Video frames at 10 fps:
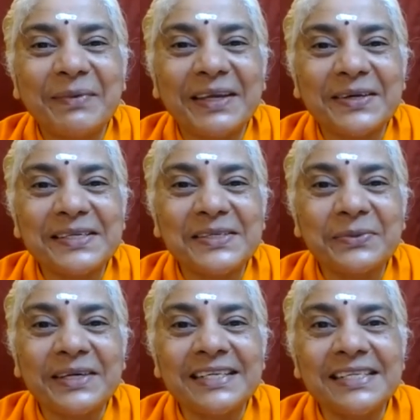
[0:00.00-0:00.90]
because
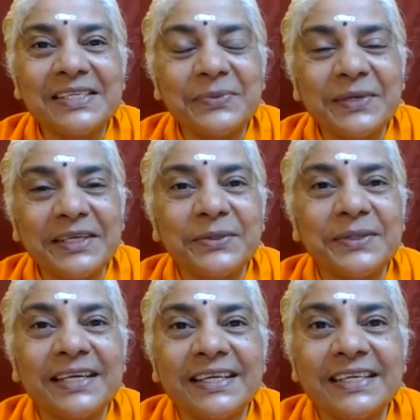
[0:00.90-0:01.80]
once we do
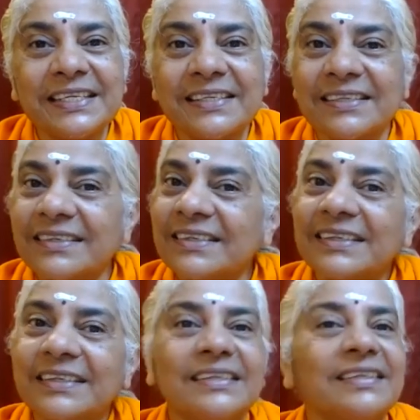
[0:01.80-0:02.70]
that,
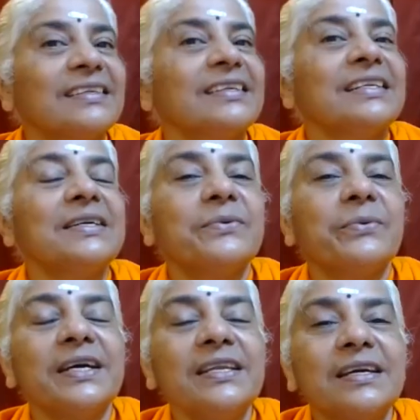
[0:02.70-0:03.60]

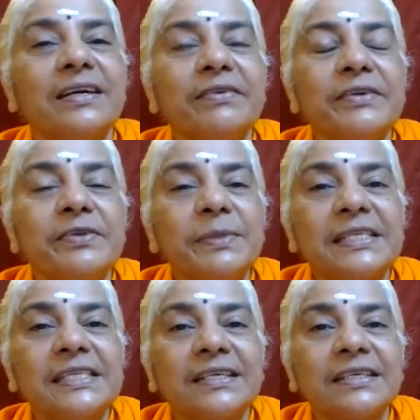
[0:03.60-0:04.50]
one hour will
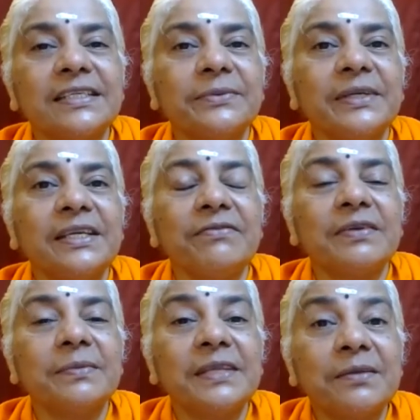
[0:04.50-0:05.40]
be sucked away
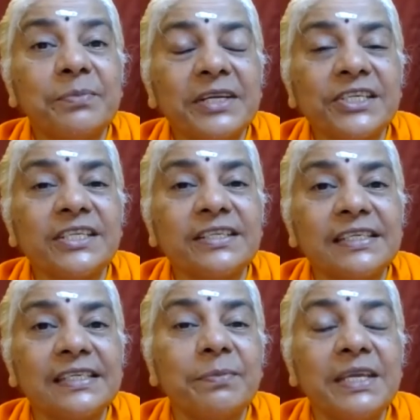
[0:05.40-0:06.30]
from that
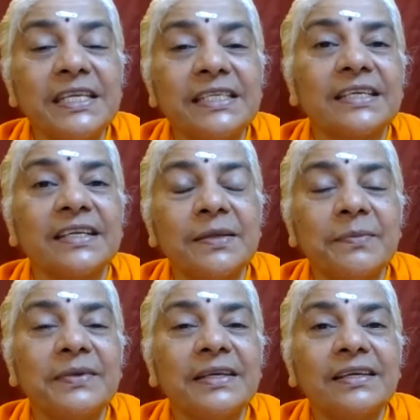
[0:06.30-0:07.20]
precious me
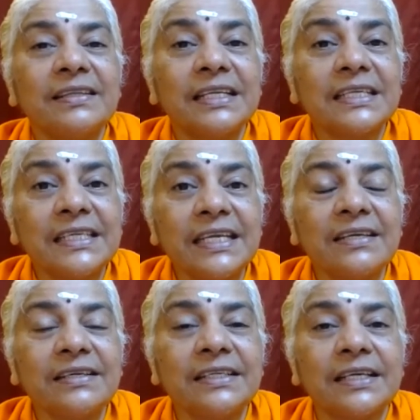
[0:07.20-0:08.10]
time, that
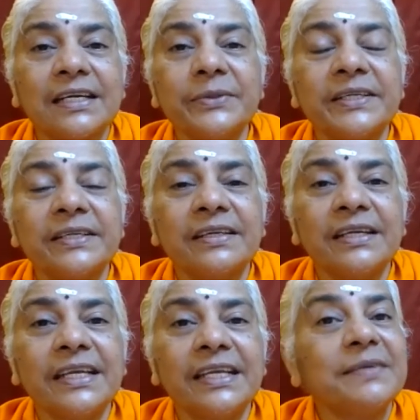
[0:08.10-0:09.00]
sacred hour
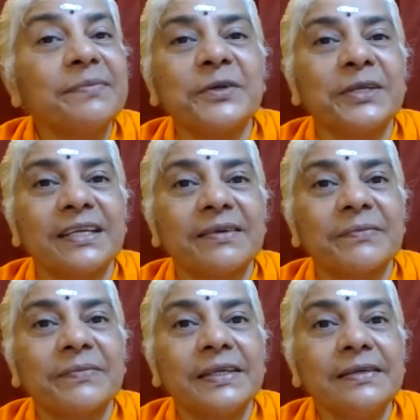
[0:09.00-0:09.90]
in the morning.
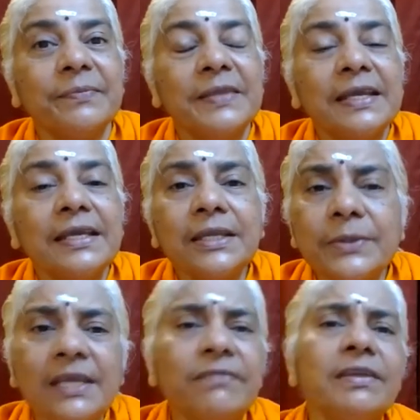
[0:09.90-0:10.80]
Yeah?
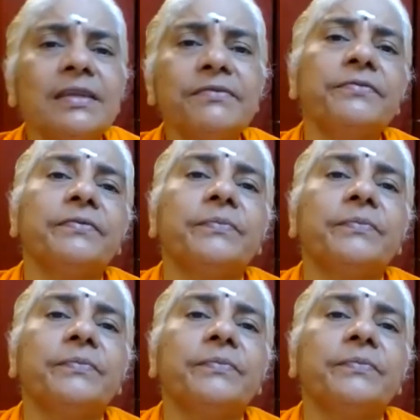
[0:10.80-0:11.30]
Now, even if,